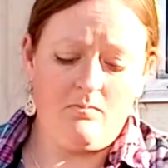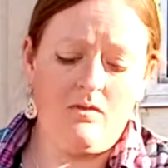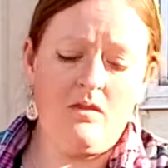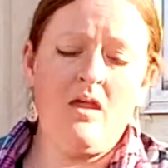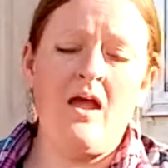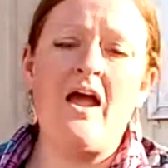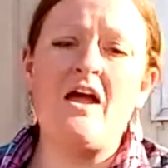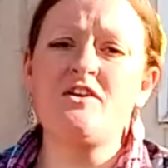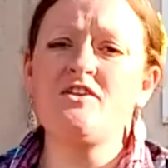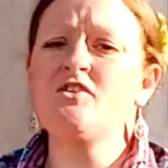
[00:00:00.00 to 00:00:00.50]

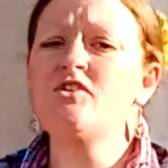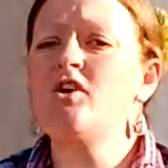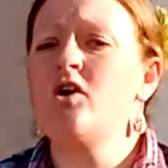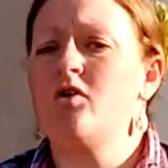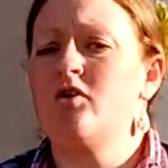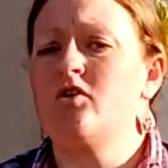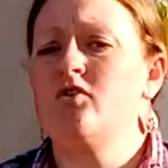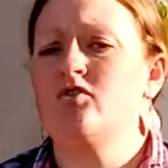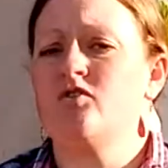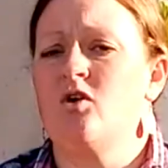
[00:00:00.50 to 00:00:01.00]
As you go,
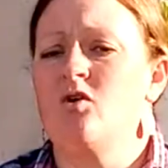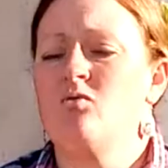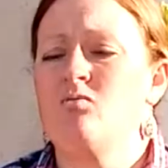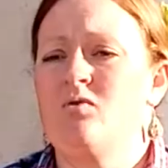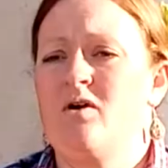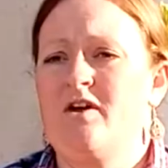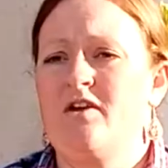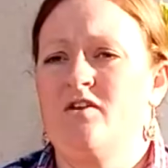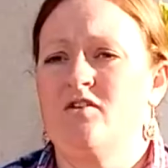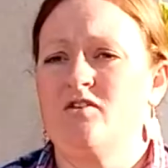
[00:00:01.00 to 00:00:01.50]
you don't
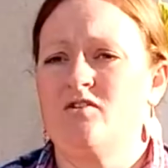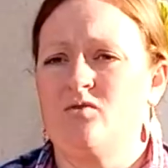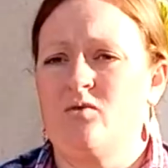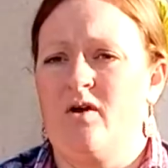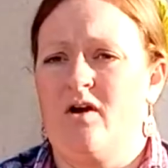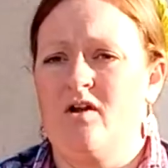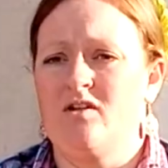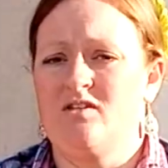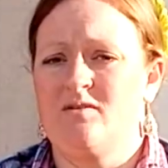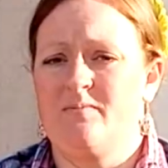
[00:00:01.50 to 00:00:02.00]
want your
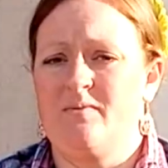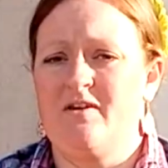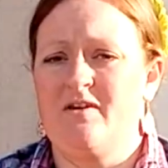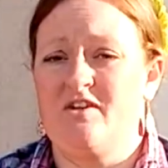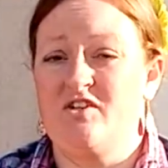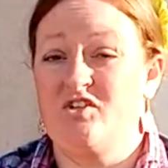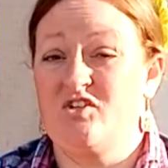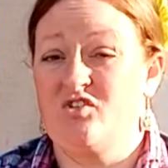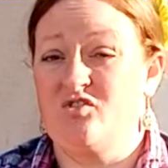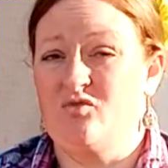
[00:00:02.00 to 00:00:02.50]
soil to be
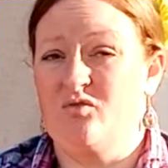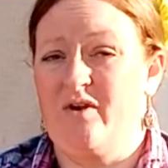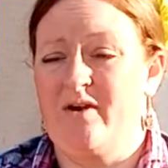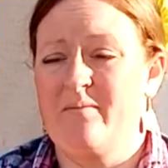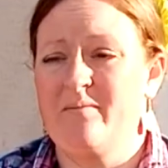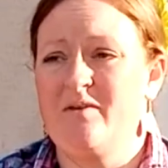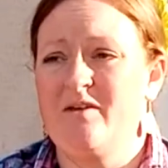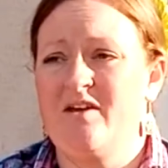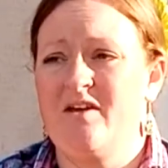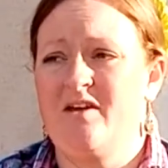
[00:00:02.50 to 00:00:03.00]

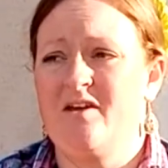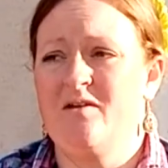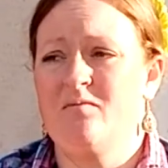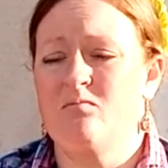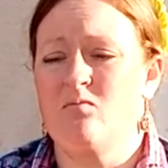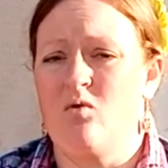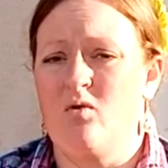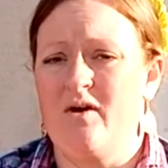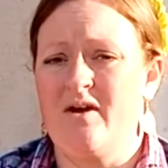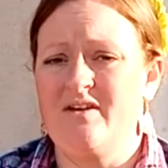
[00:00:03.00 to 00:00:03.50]
extremely
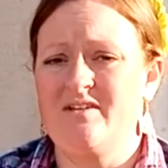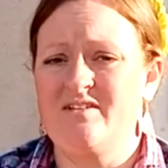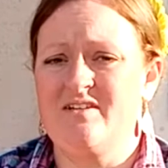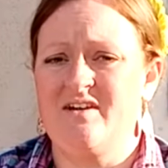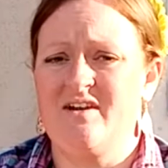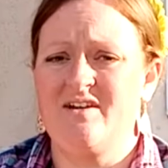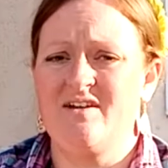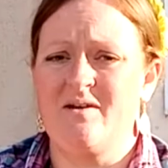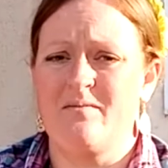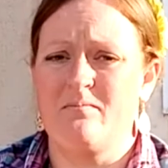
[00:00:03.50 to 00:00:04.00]
moist and
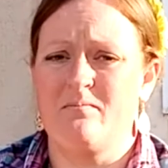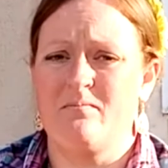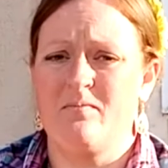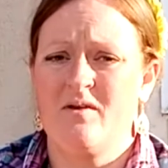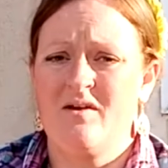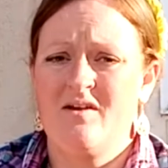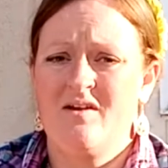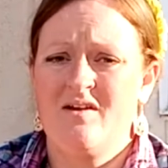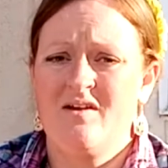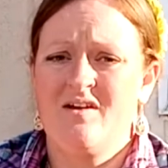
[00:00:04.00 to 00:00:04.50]
end up
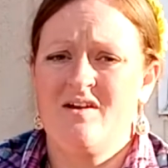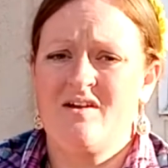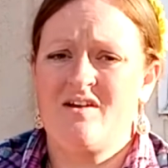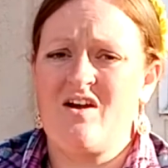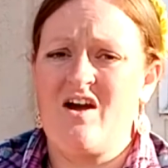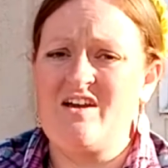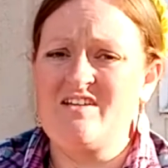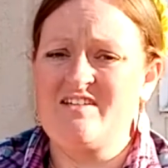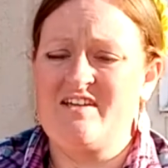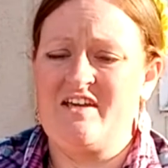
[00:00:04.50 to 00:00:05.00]

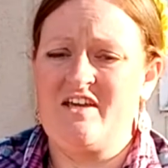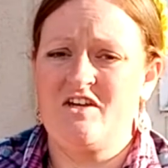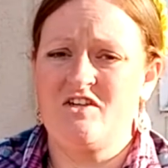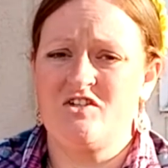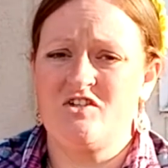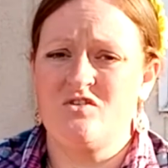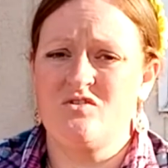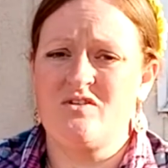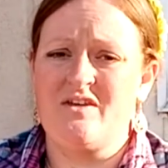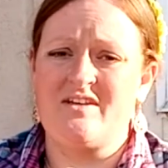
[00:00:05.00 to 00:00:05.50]
causing
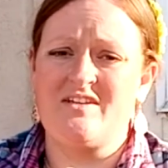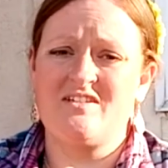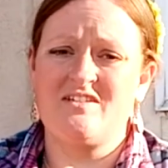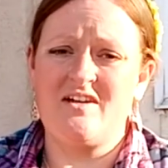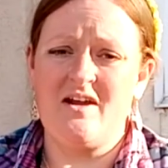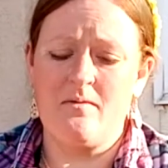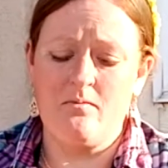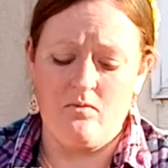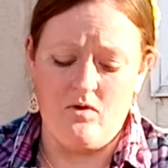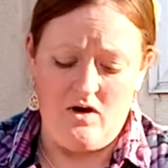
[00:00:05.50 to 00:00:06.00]
issues like
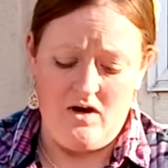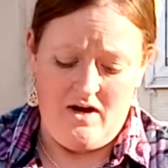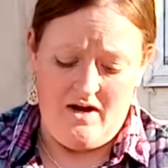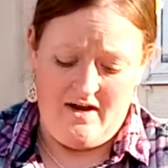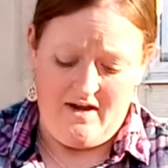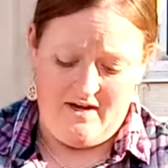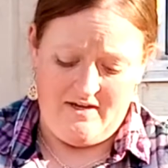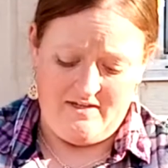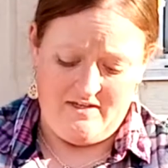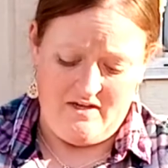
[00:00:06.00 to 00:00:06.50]
stem
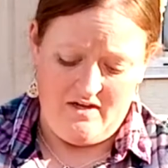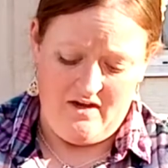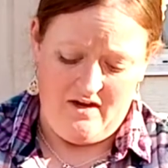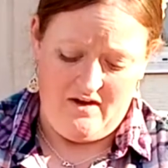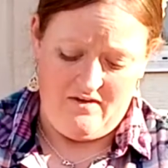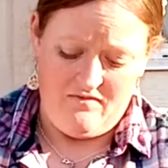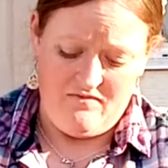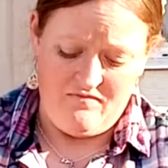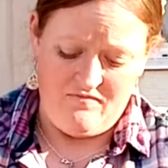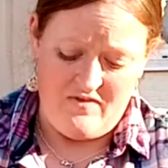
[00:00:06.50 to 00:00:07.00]
rot
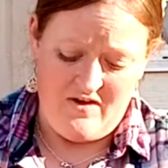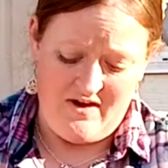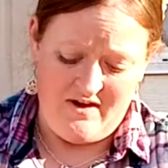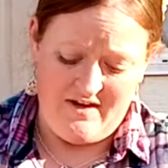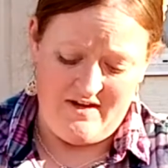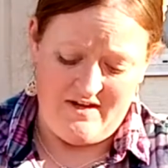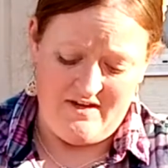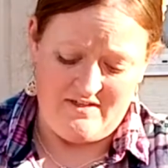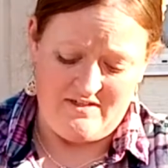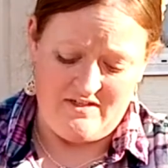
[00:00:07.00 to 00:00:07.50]
and
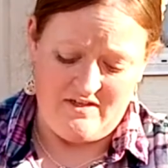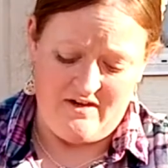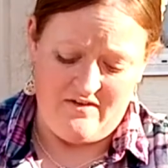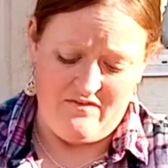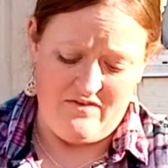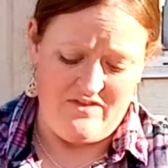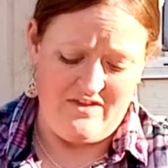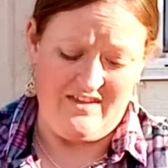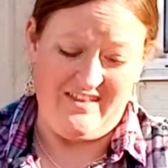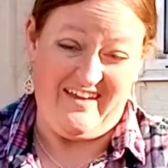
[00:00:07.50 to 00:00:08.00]
fungus and
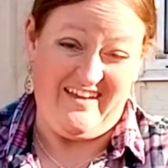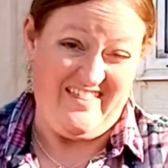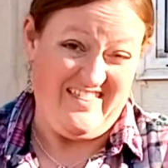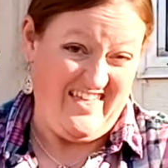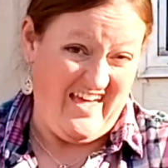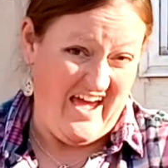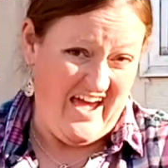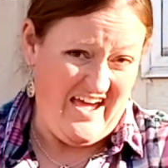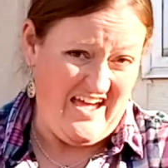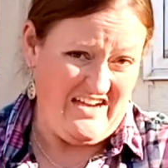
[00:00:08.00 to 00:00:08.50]
everything like
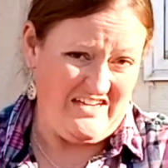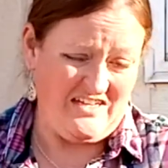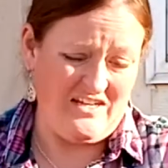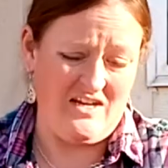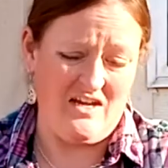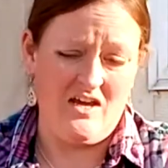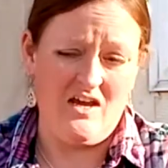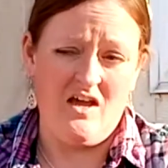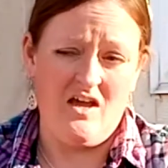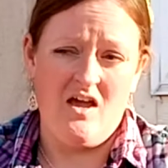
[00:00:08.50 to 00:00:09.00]
that.
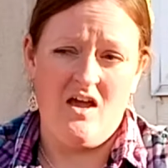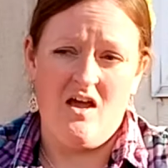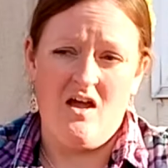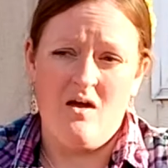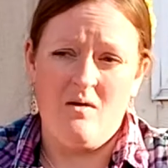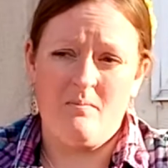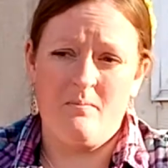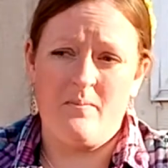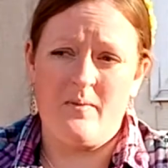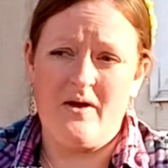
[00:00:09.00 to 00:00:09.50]

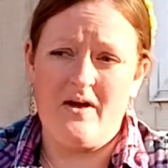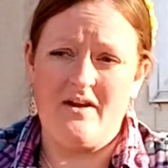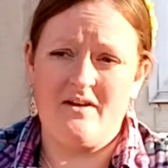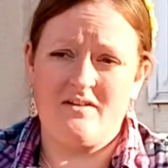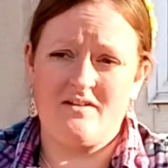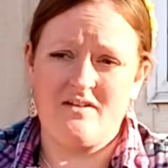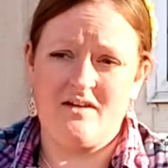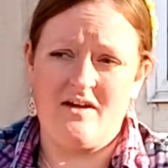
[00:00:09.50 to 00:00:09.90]
But